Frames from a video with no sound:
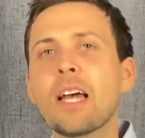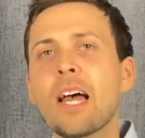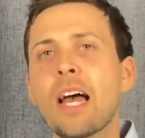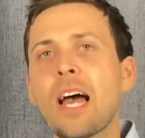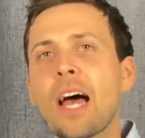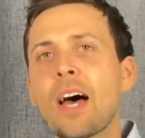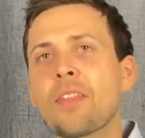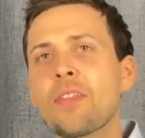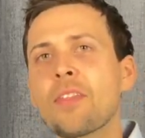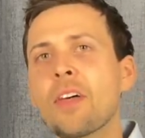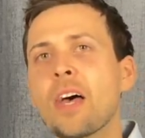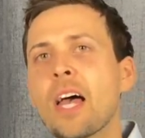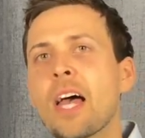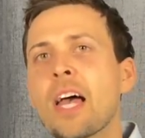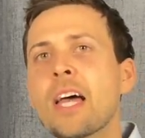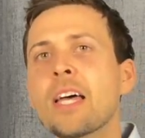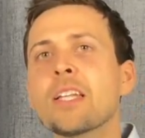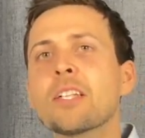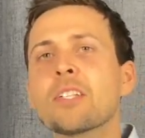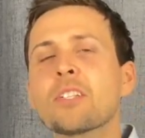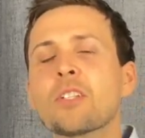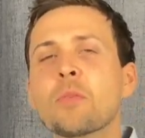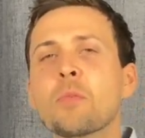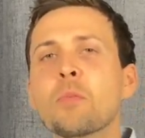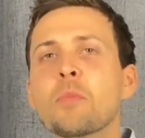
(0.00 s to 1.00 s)
at the end.
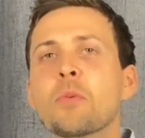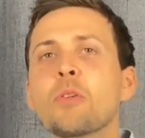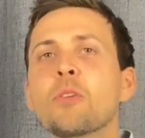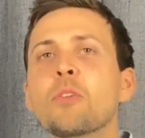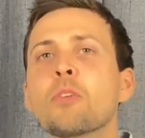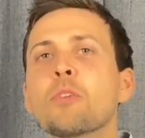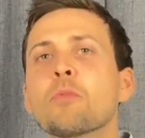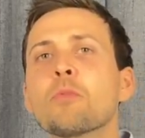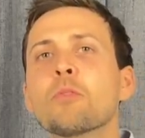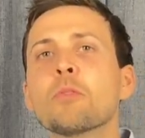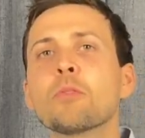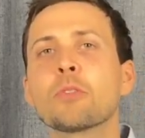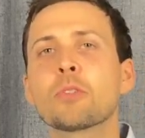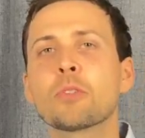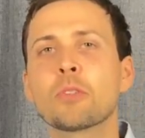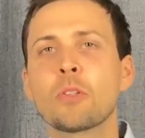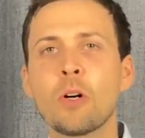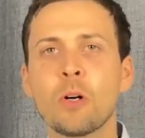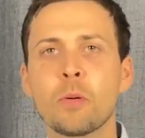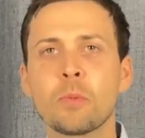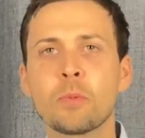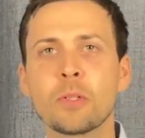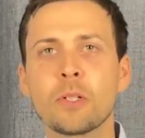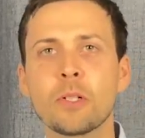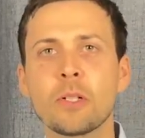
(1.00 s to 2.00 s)
It's a beautiful
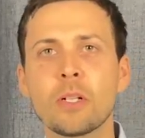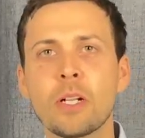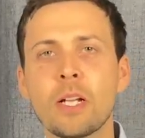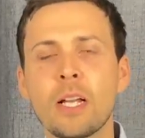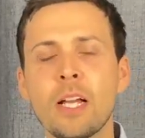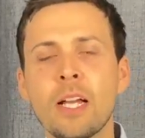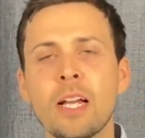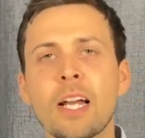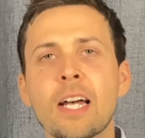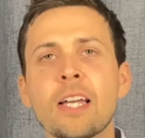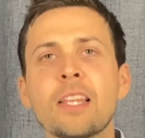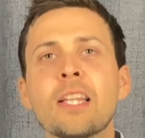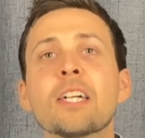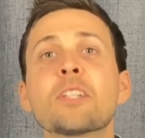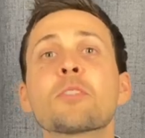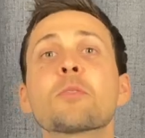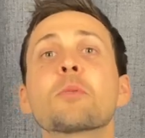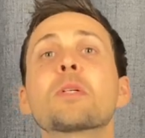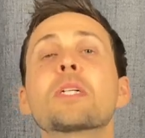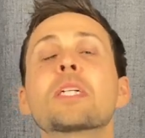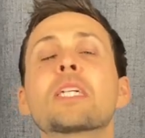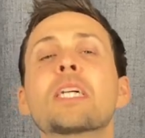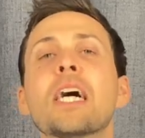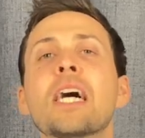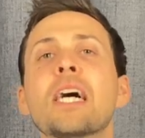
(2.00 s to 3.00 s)
sculpture. And that's
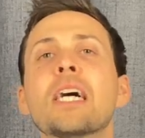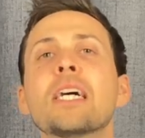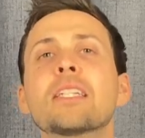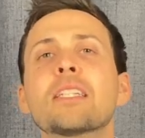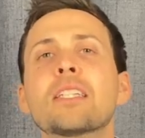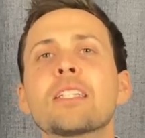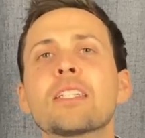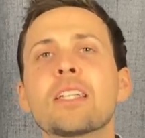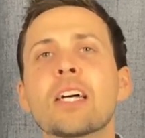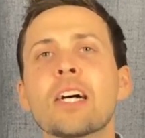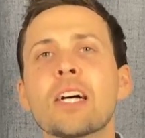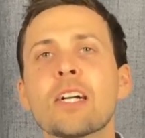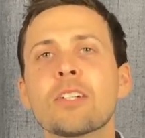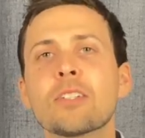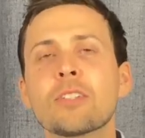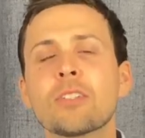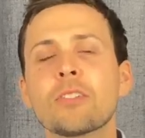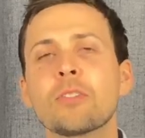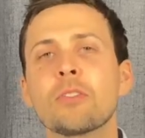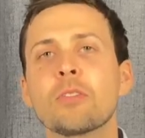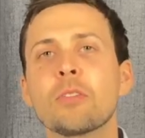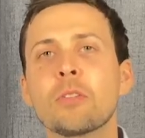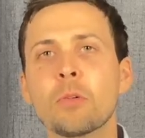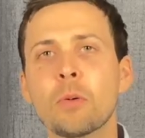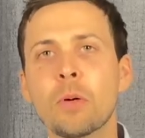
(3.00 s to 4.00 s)
what God desires to
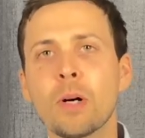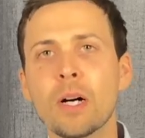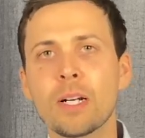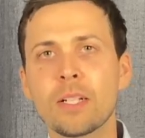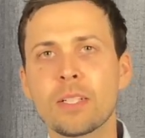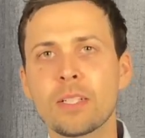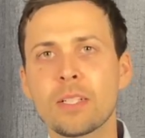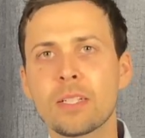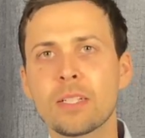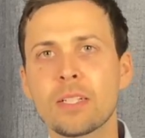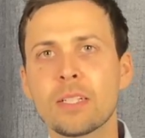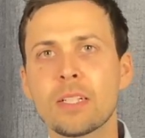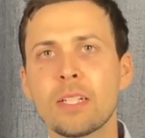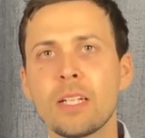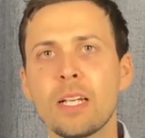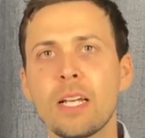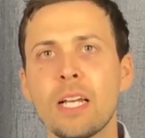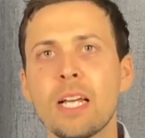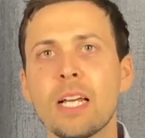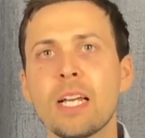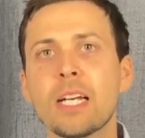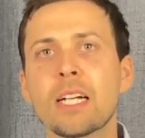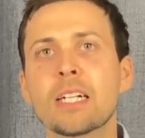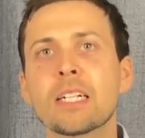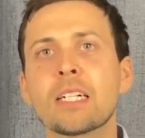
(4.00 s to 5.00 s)
do to us.
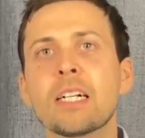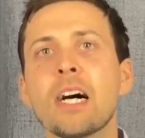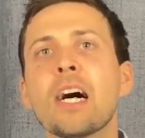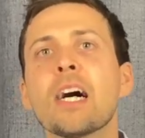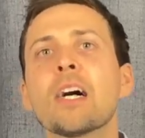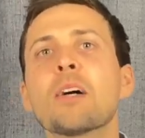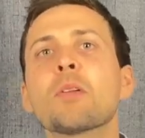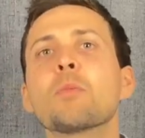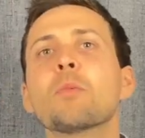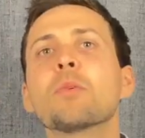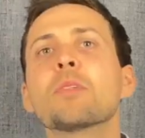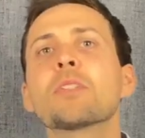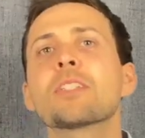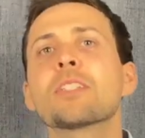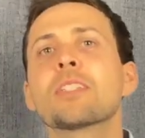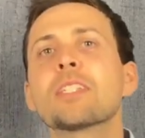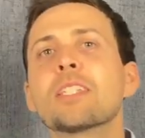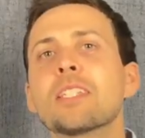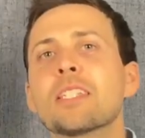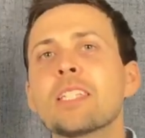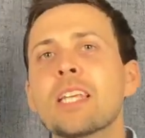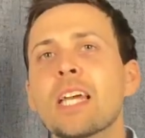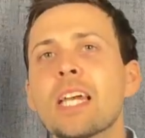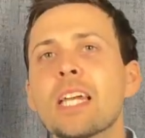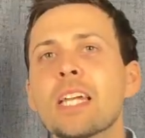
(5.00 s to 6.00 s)
God wants to
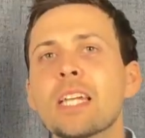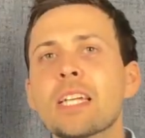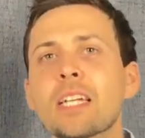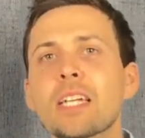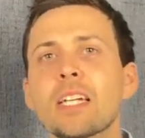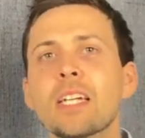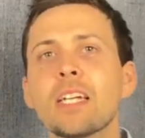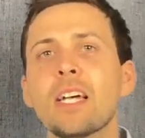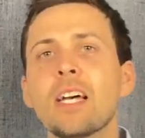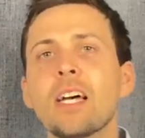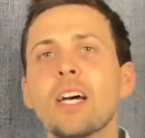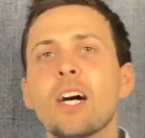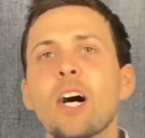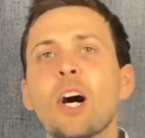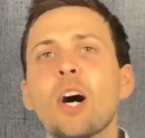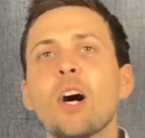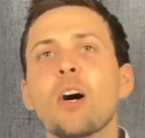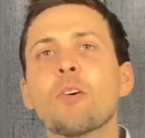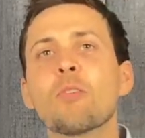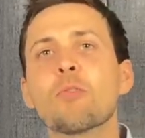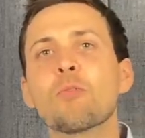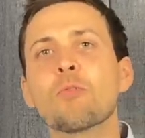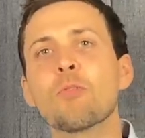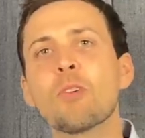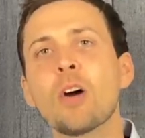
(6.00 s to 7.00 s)
take
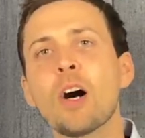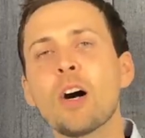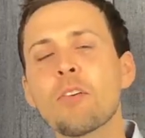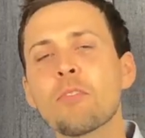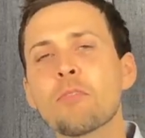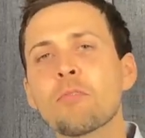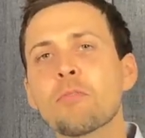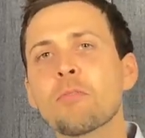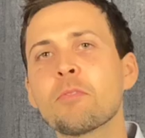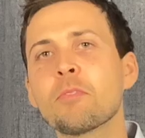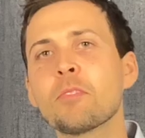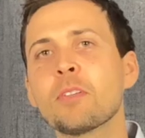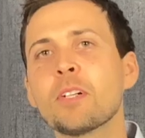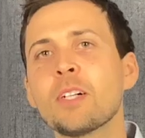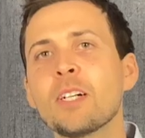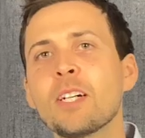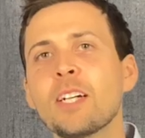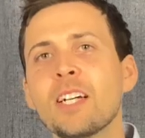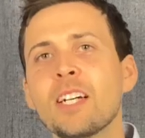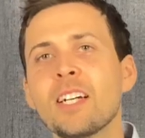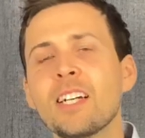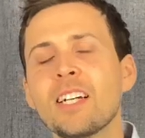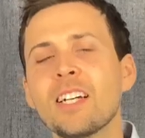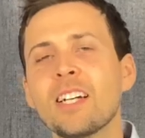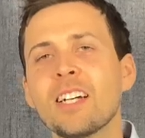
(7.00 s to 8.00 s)
a rough,
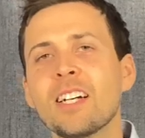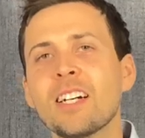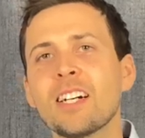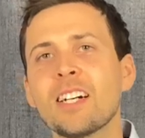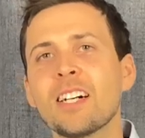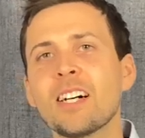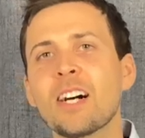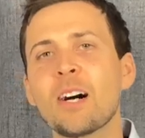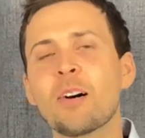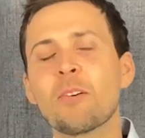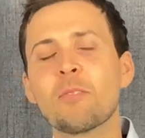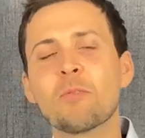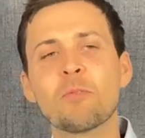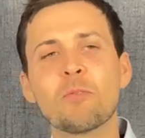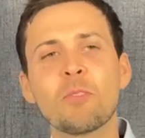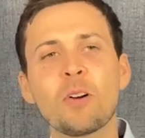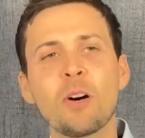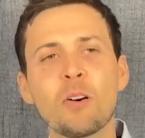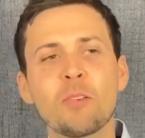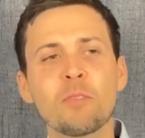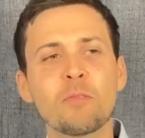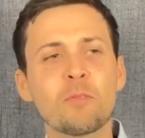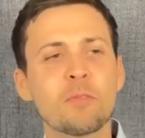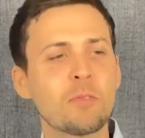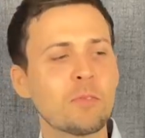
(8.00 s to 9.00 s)
a
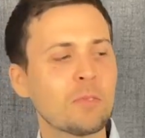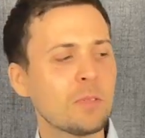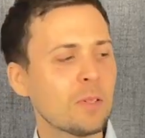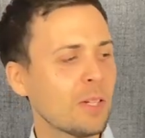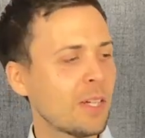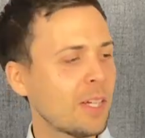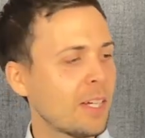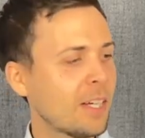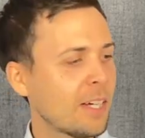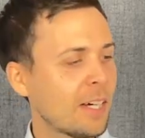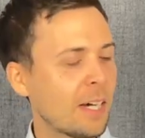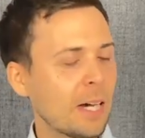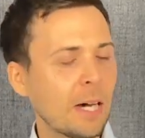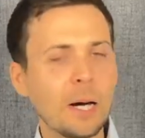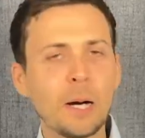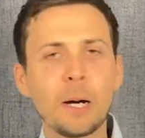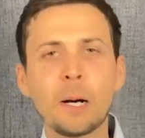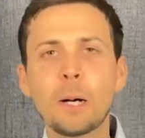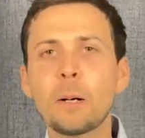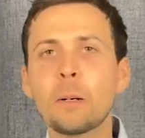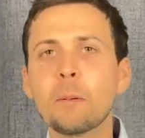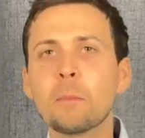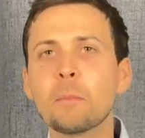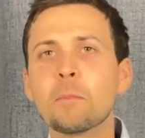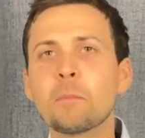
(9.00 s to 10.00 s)
rough,
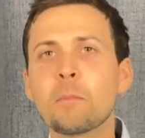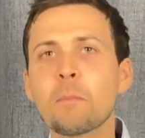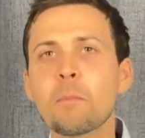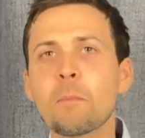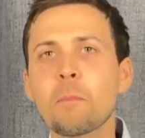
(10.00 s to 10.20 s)
um,